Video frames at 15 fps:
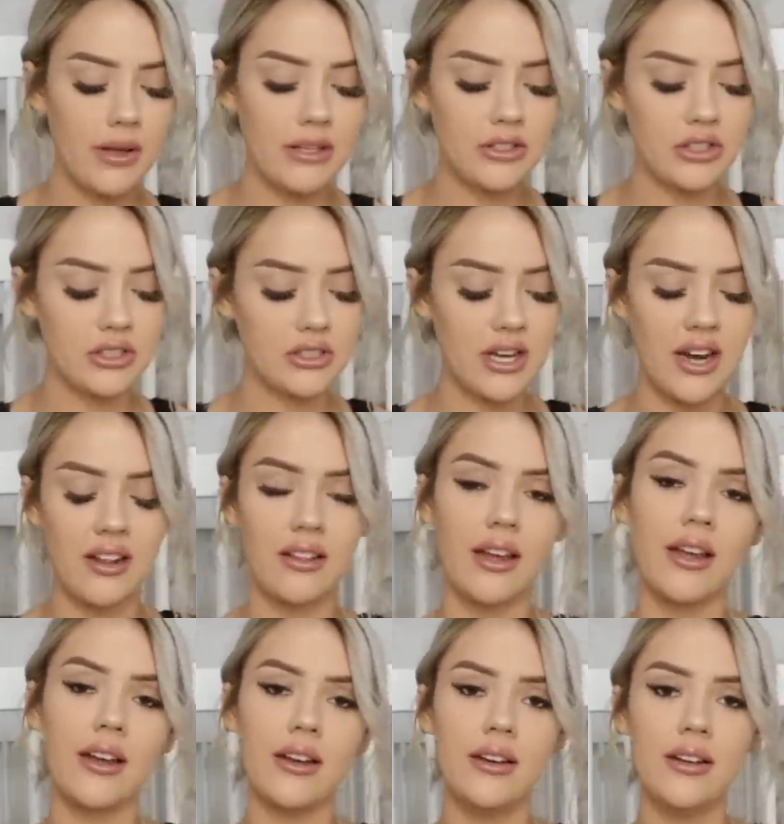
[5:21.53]
It's just kind of
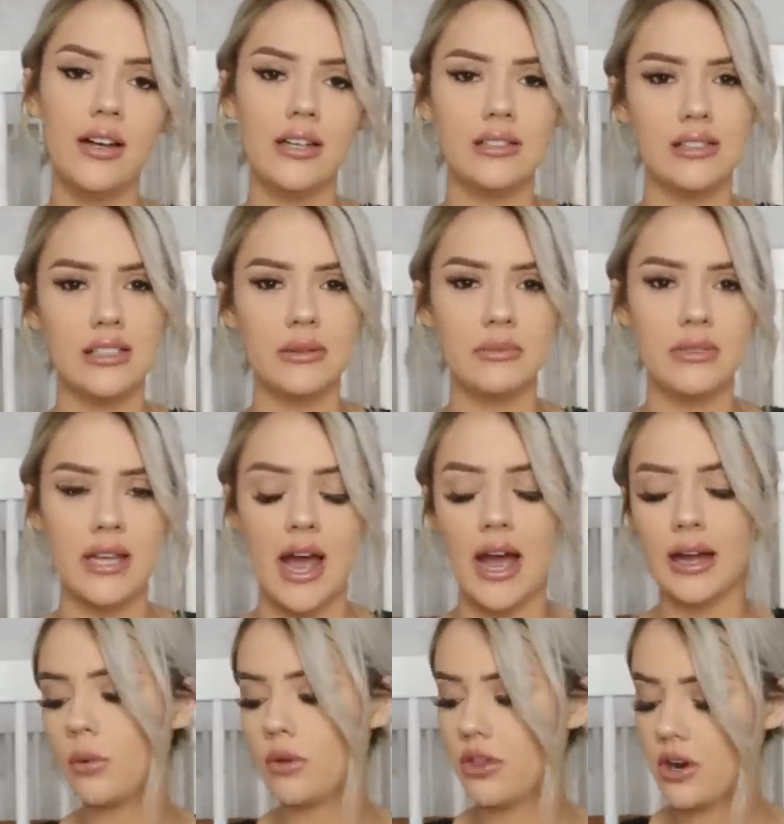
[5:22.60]
like a sleep
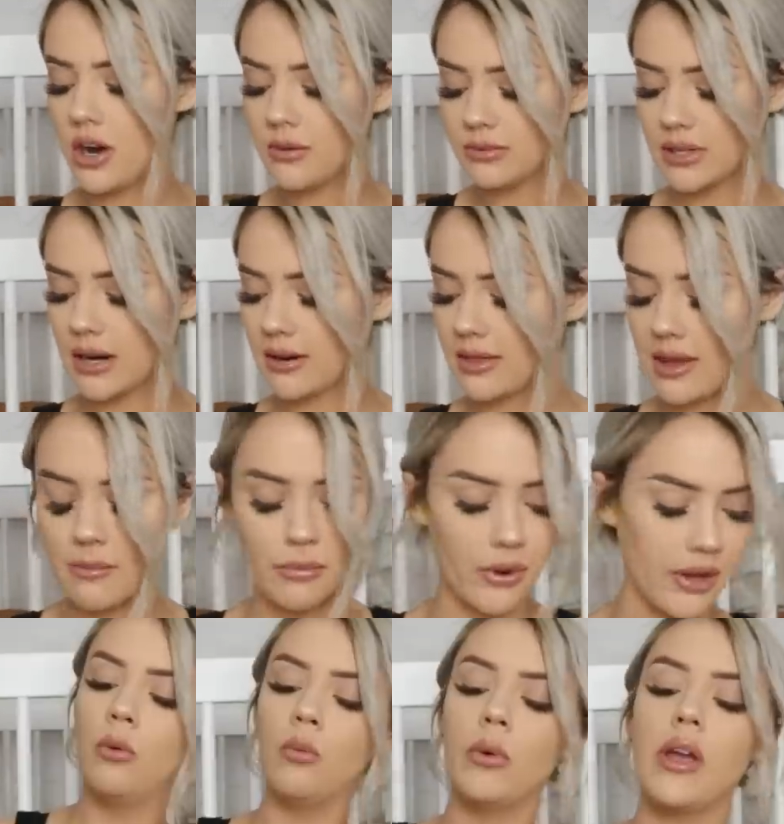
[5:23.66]
sack with the arms out at that
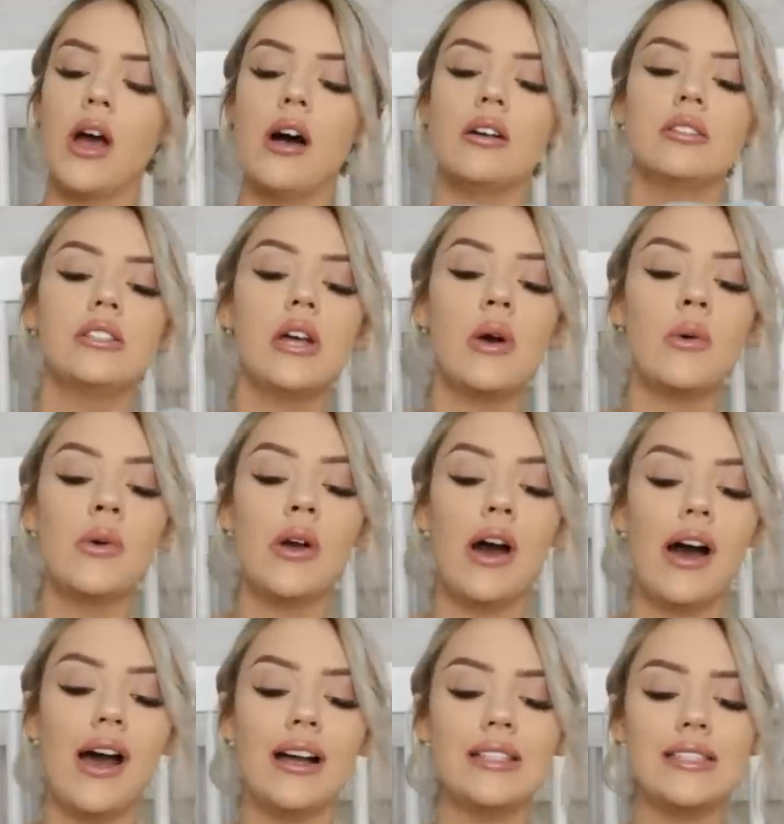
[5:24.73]
point. We also
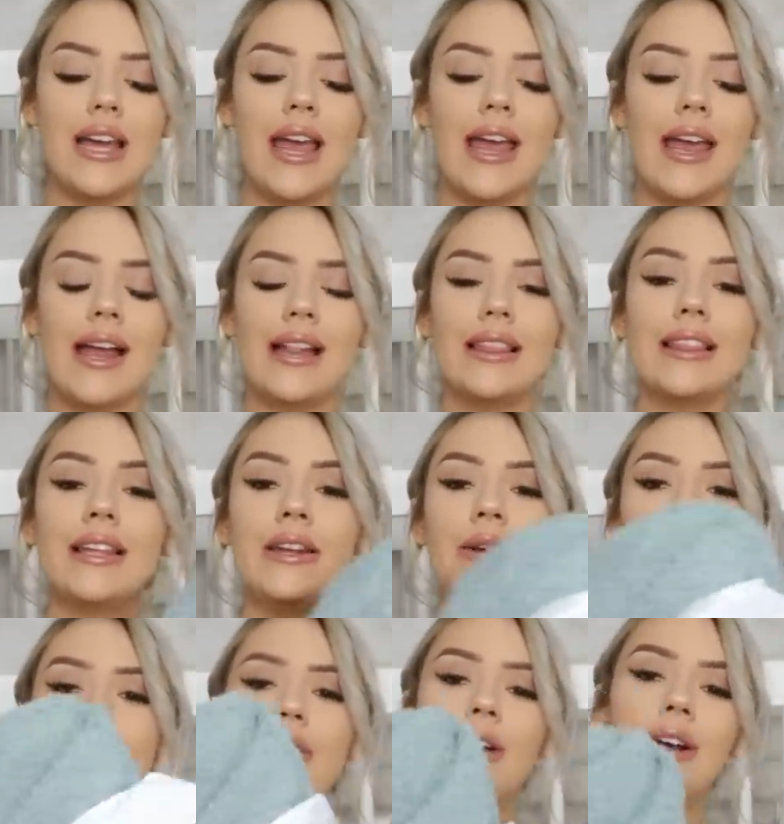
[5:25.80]
got a
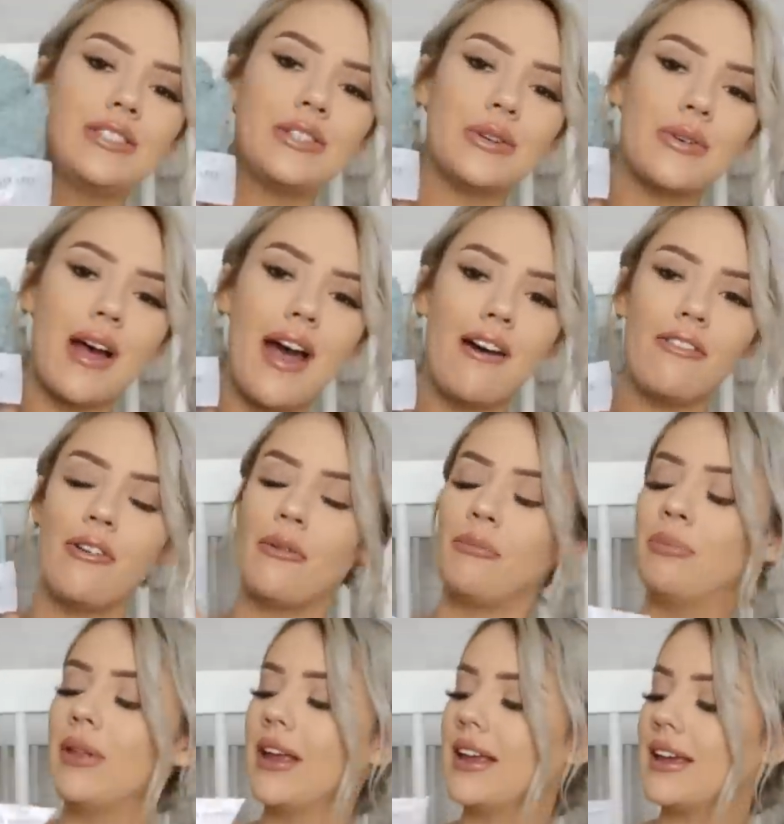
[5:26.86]
little giraffe
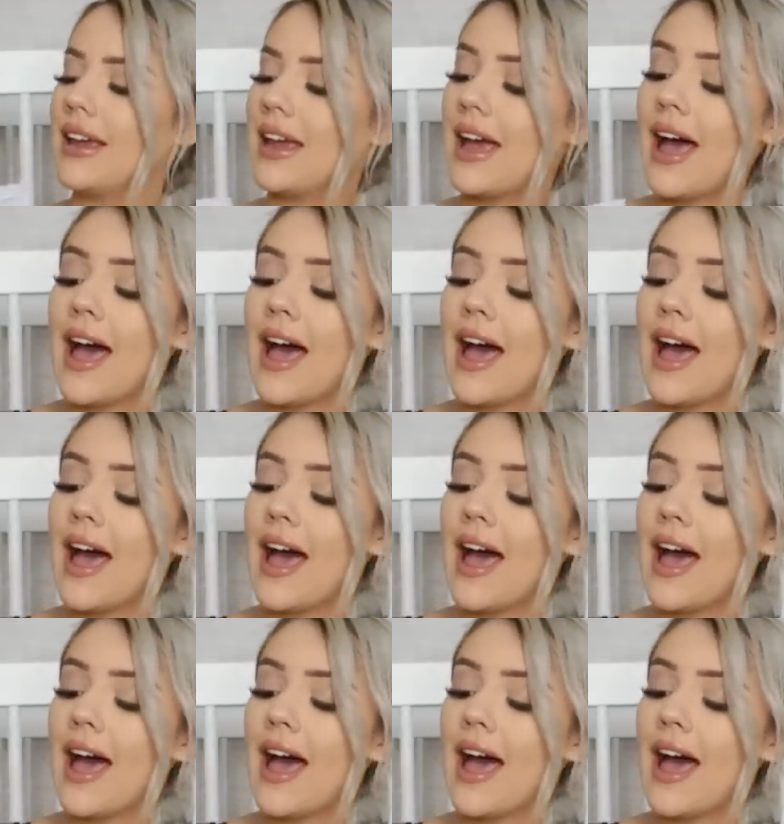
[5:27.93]
blanket.